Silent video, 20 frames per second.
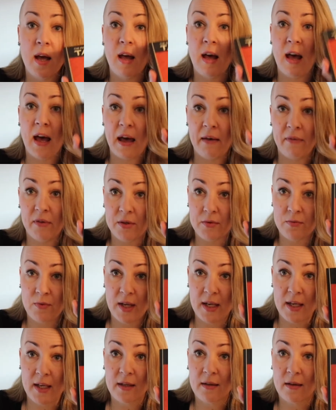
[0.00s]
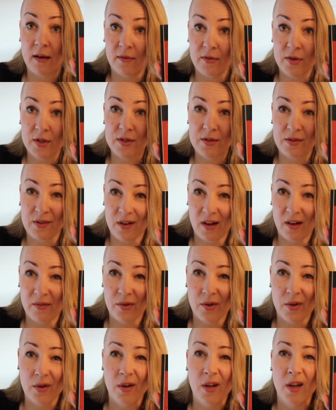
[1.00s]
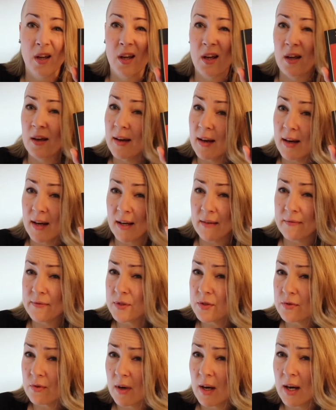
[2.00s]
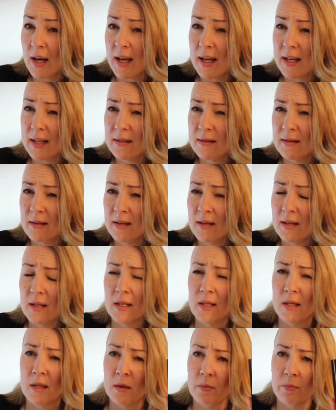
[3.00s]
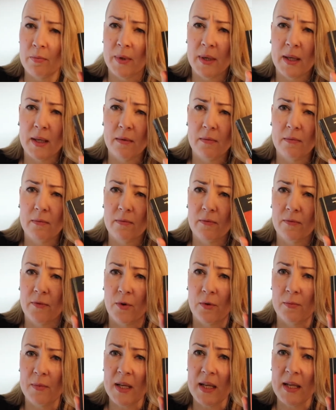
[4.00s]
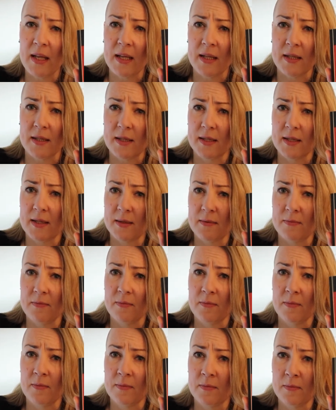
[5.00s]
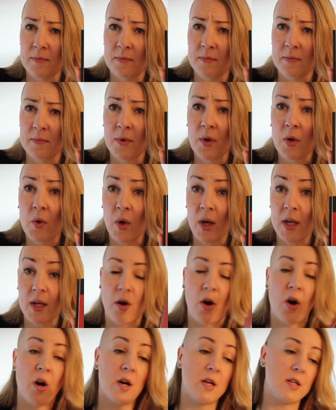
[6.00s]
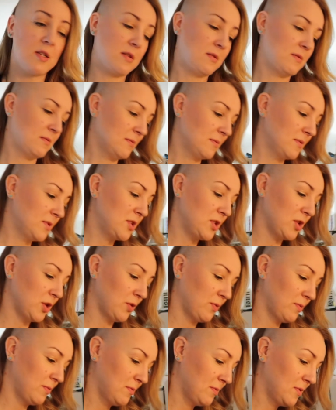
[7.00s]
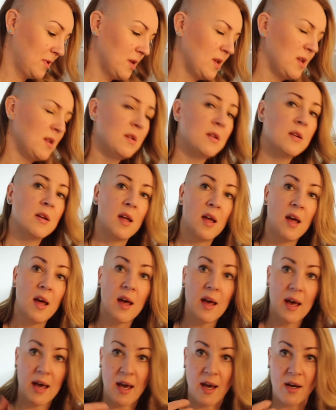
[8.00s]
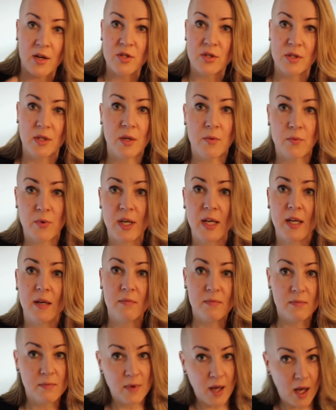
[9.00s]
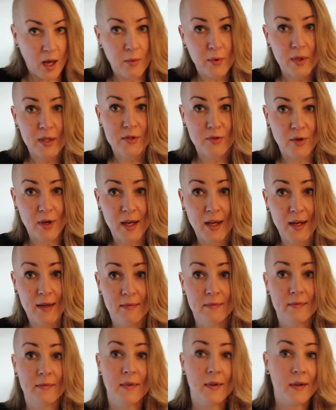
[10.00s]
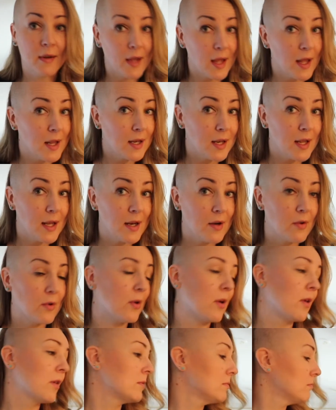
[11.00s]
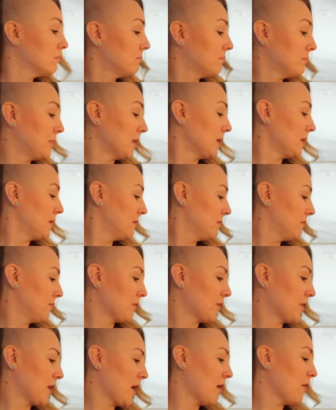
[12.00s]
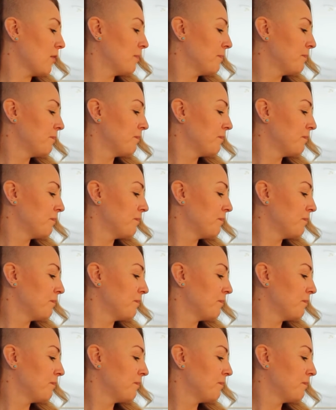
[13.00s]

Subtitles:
haven't read it cover to cover. I've tried, but for me it's quite hard to actually read. I will try it again later on, but for now